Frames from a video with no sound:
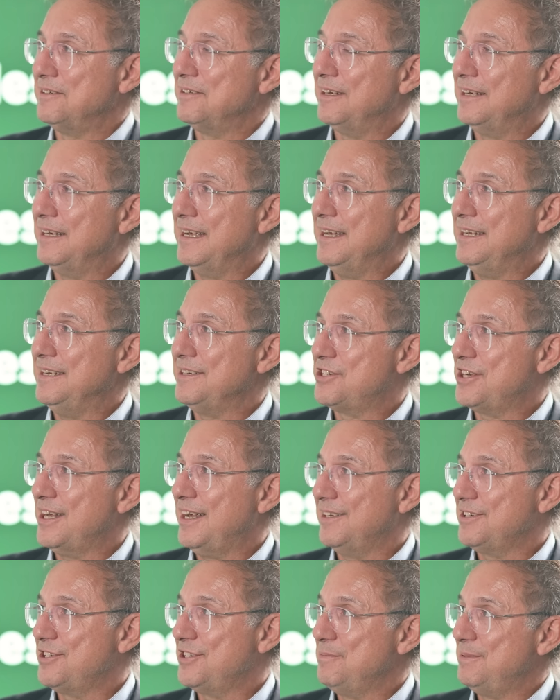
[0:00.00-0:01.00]
hey,
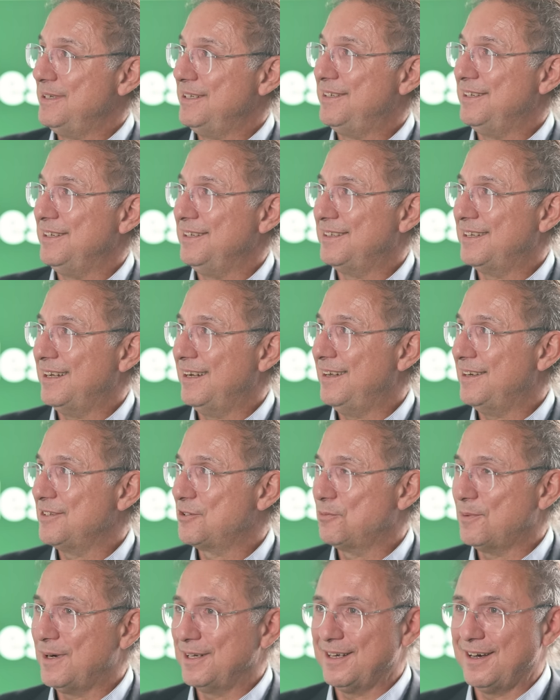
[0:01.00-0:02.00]
ChatGPT, tell
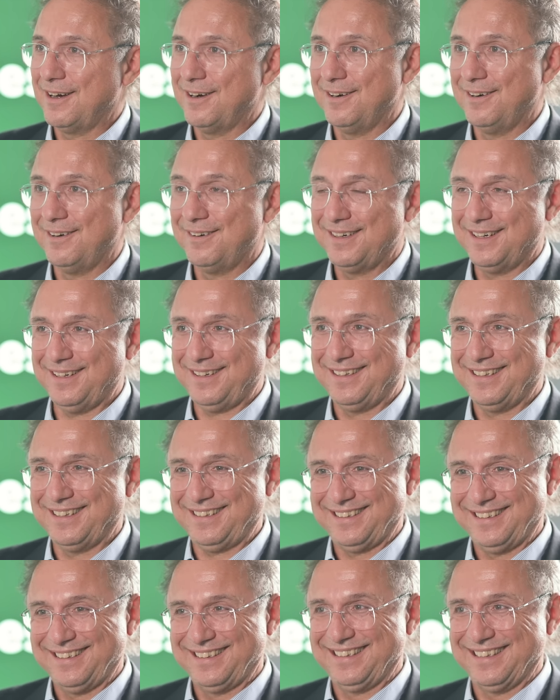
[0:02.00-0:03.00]
us what are
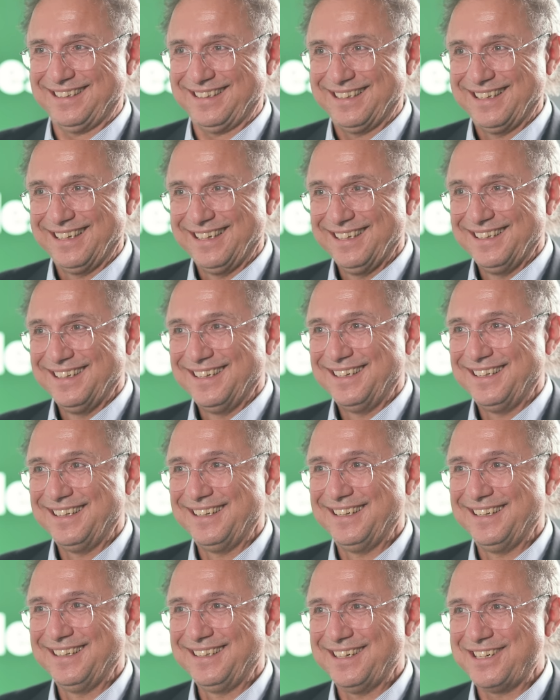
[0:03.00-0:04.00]

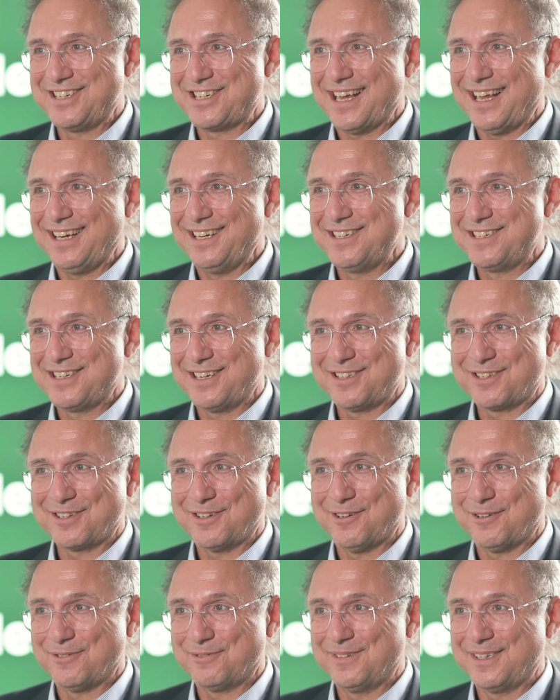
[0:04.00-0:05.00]
the challenges
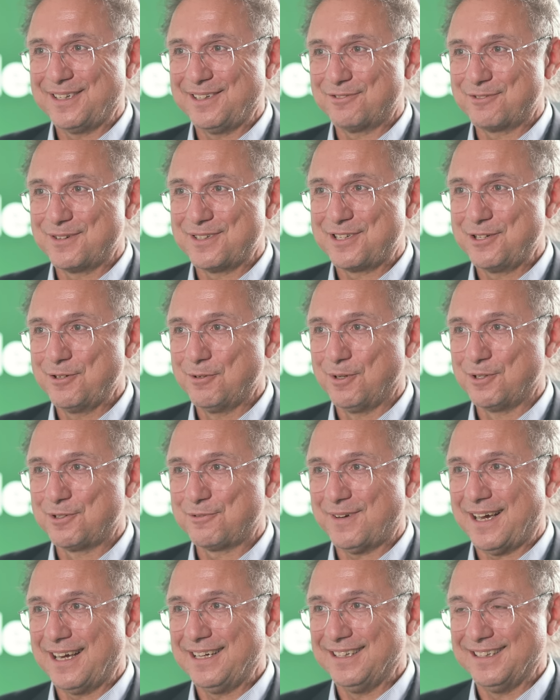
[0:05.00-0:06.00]
of the receivables
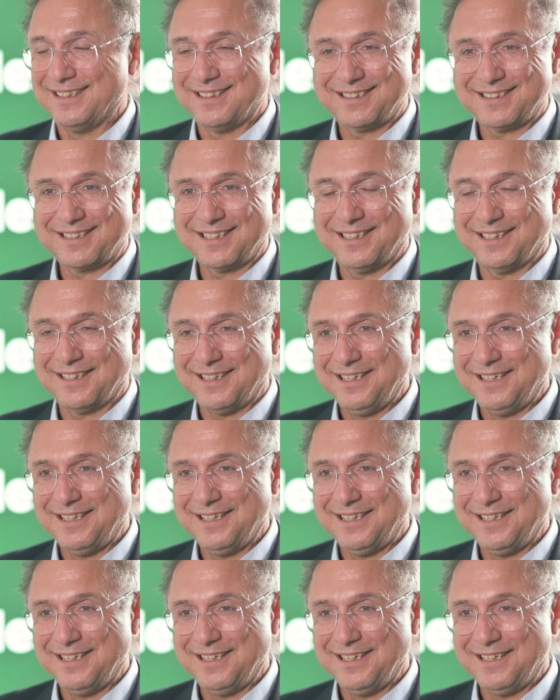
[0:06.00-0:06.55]
finance mm-hmm.